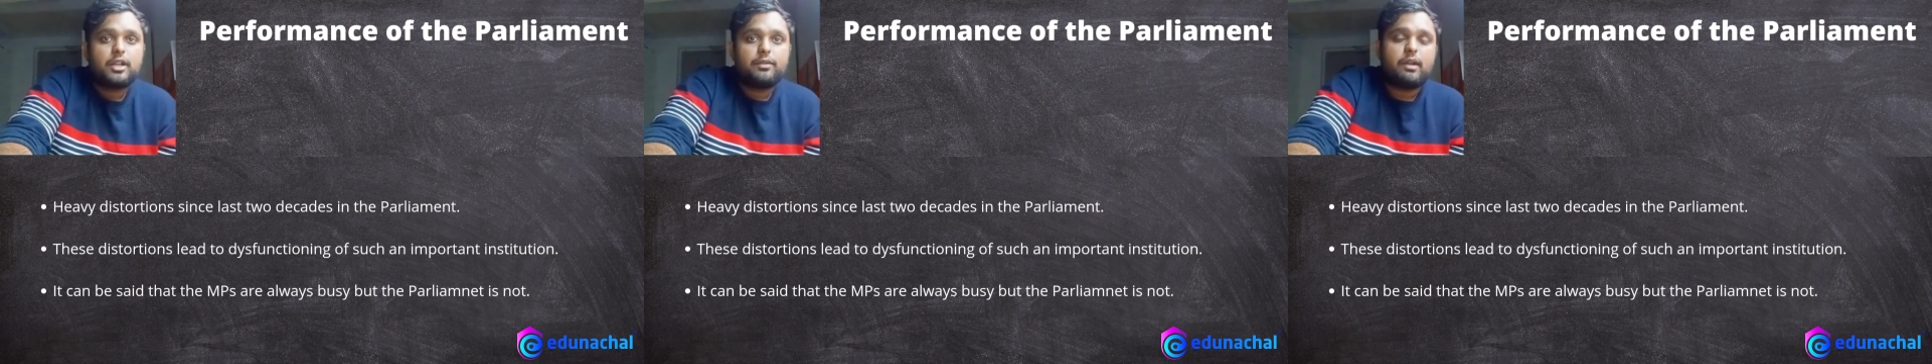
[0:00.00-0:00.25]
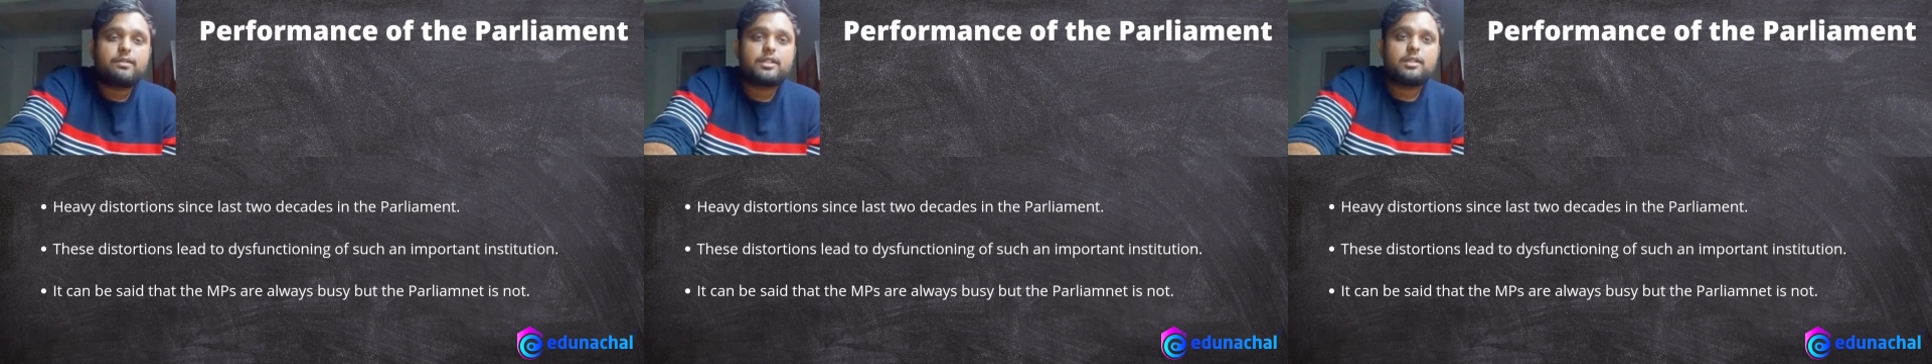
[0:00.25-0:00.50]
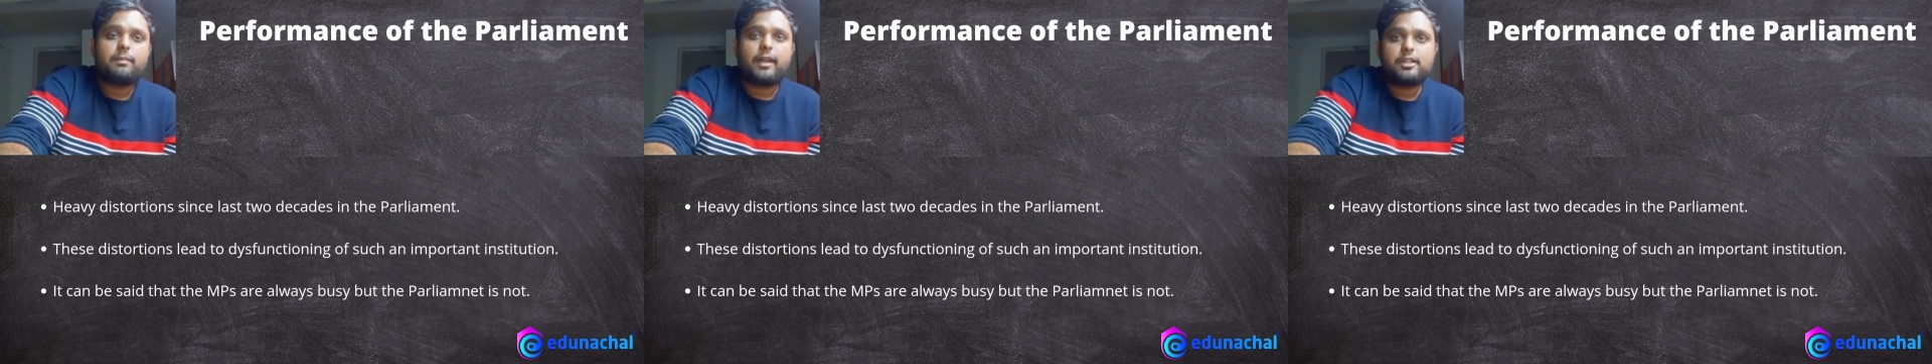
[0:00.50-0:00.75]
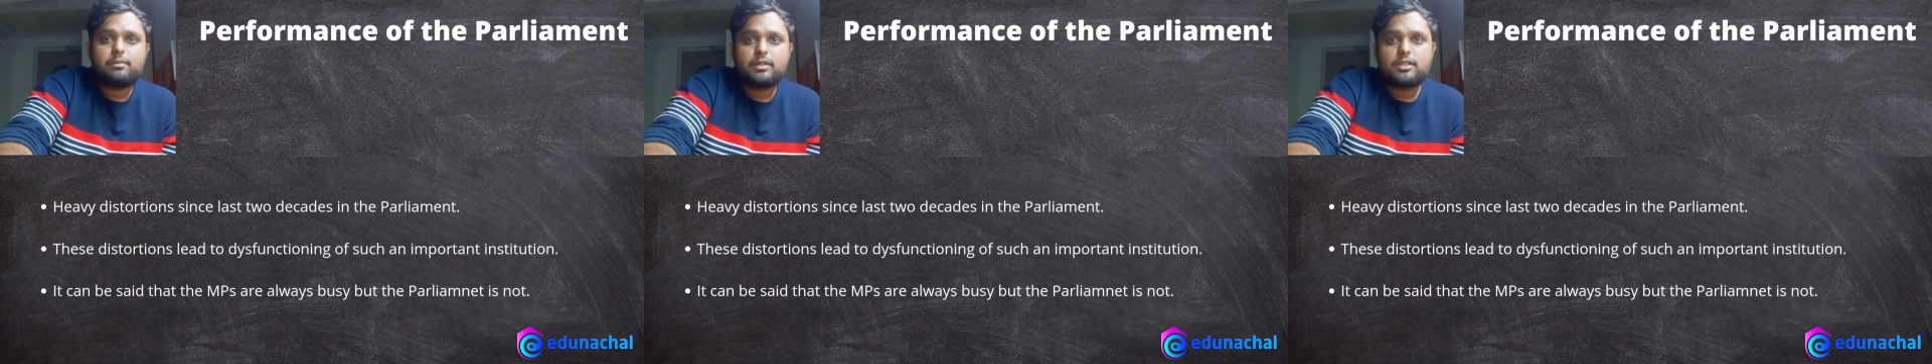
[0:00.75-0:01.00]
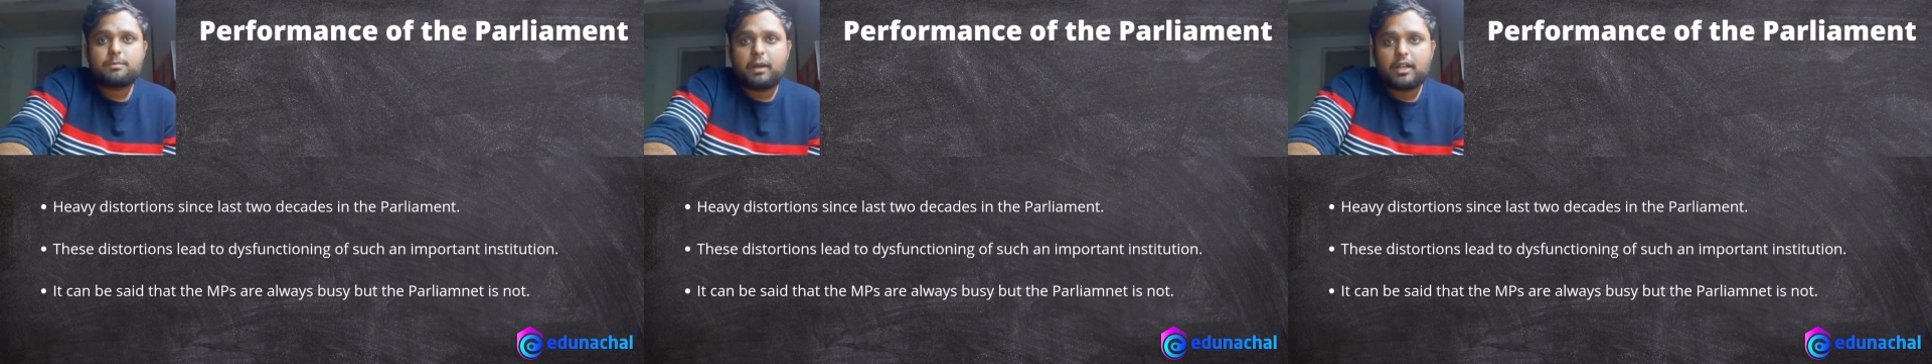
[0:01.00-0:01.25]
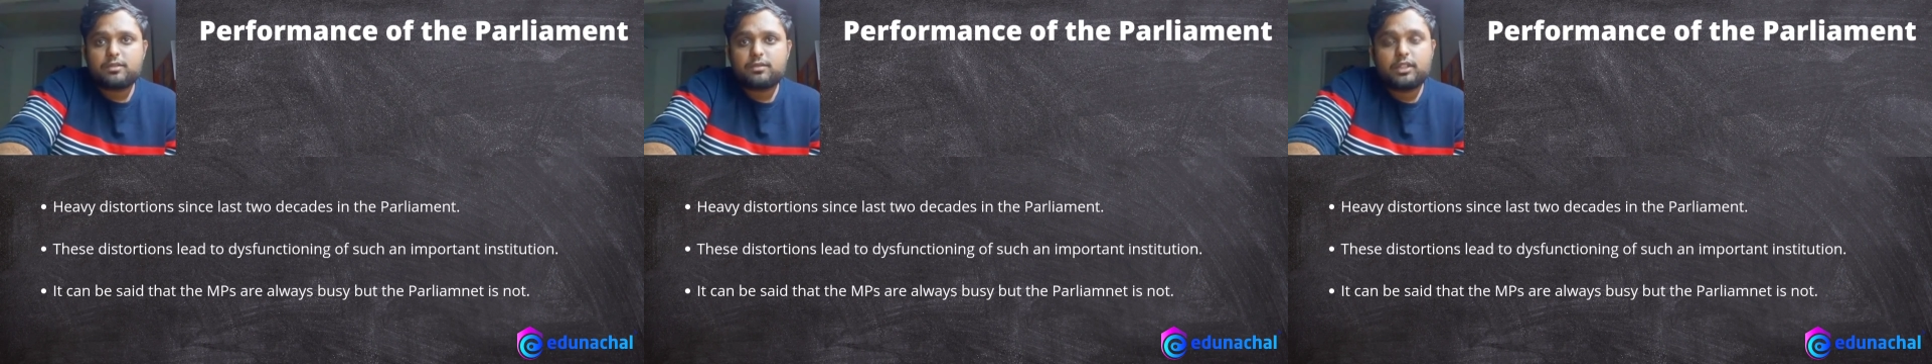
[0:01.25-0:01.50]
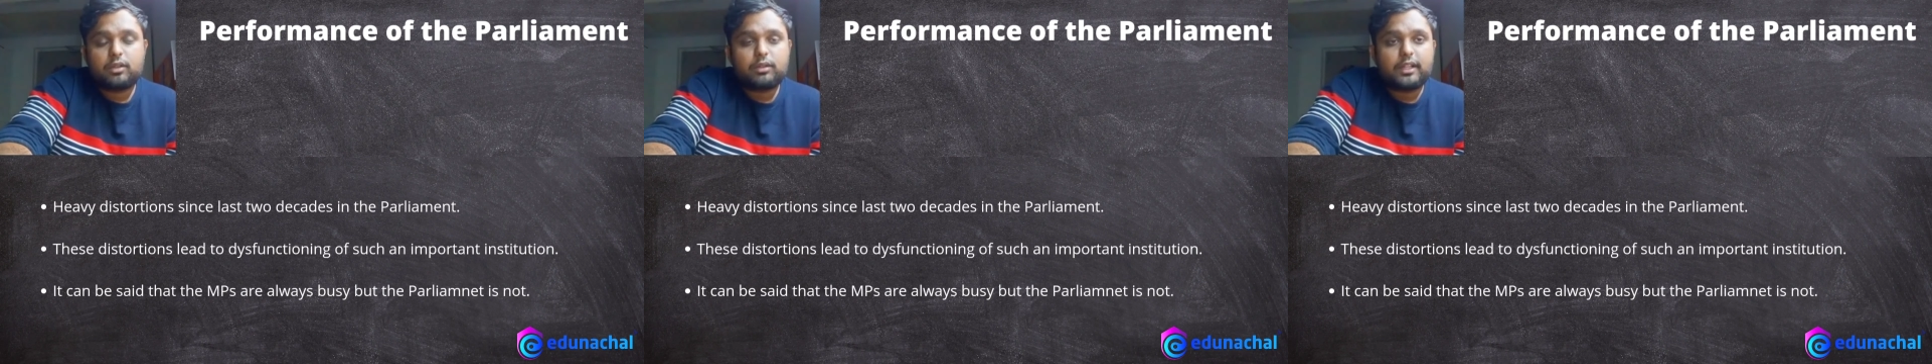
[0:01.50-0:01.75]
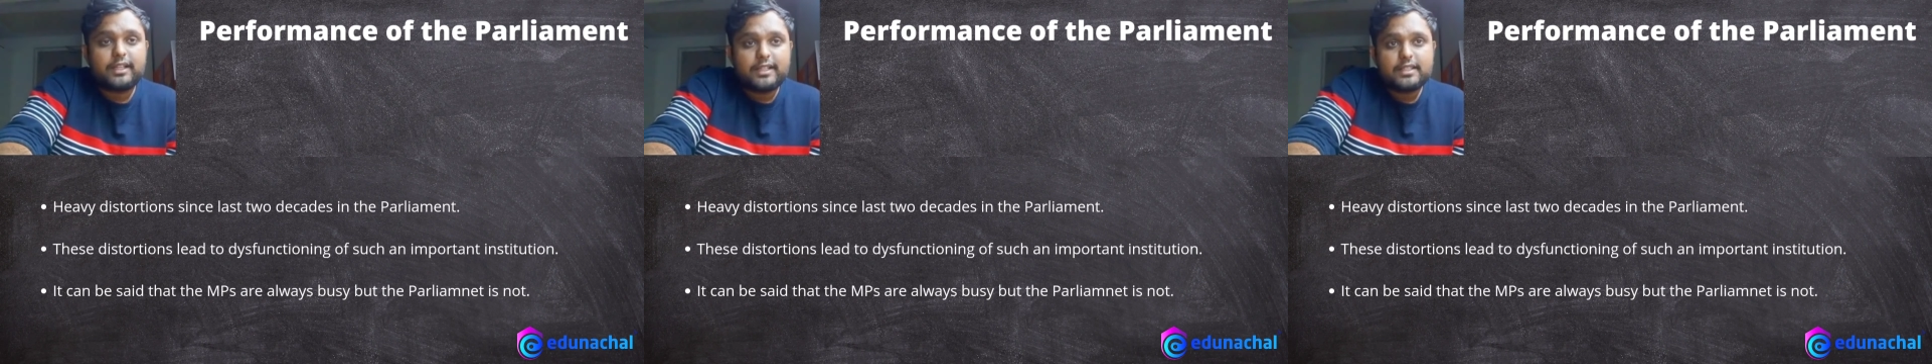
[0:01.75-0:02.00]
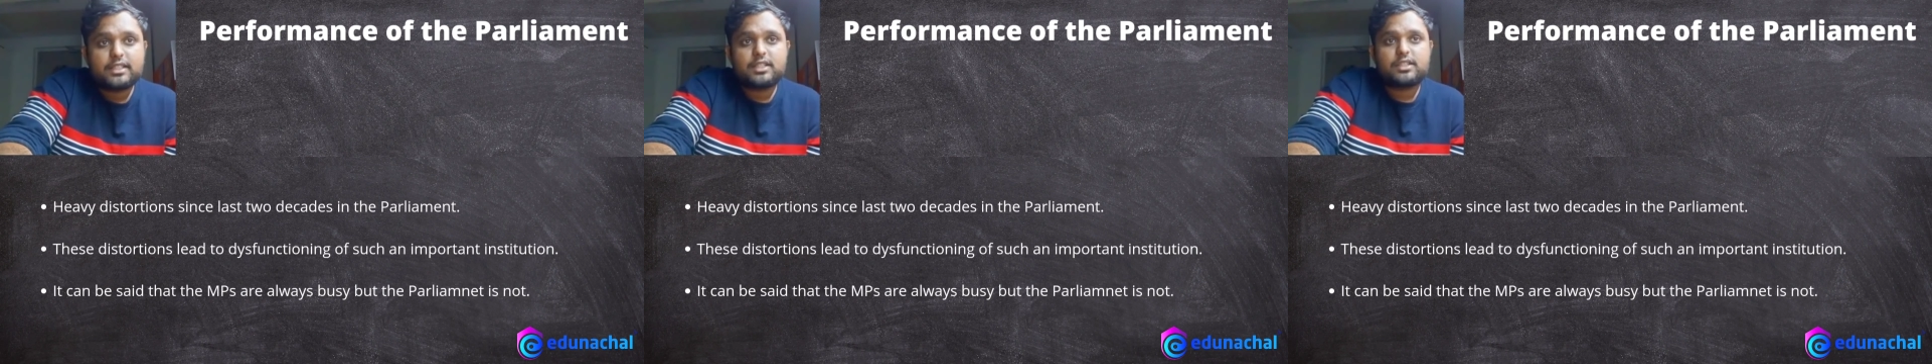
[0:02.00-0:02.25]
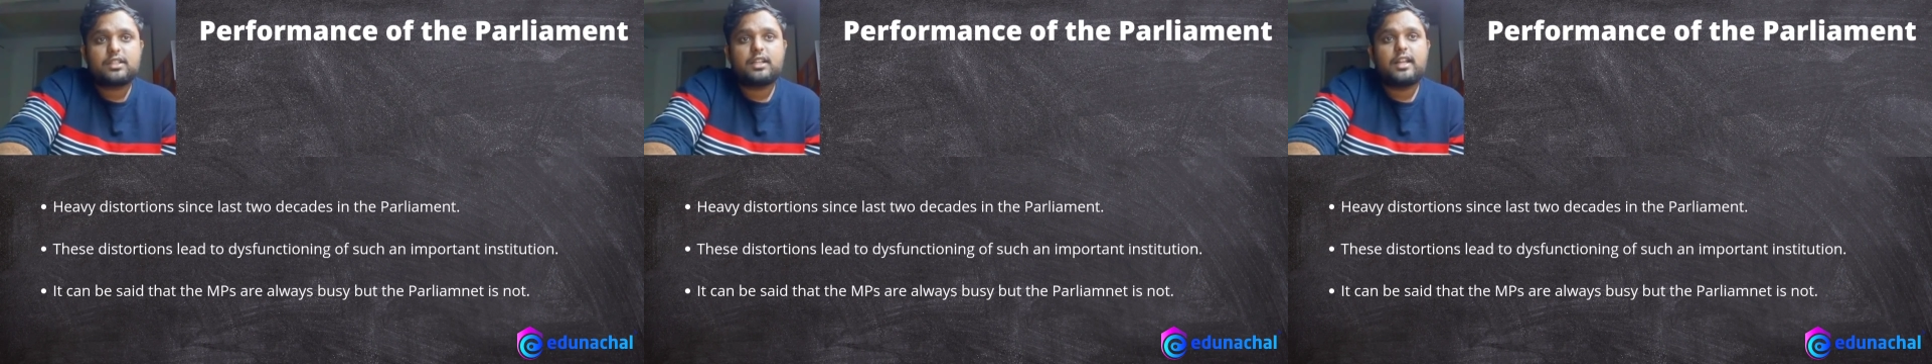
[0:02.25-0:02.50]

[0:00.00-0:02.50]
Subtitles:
We have seen many bills passed without any discussion.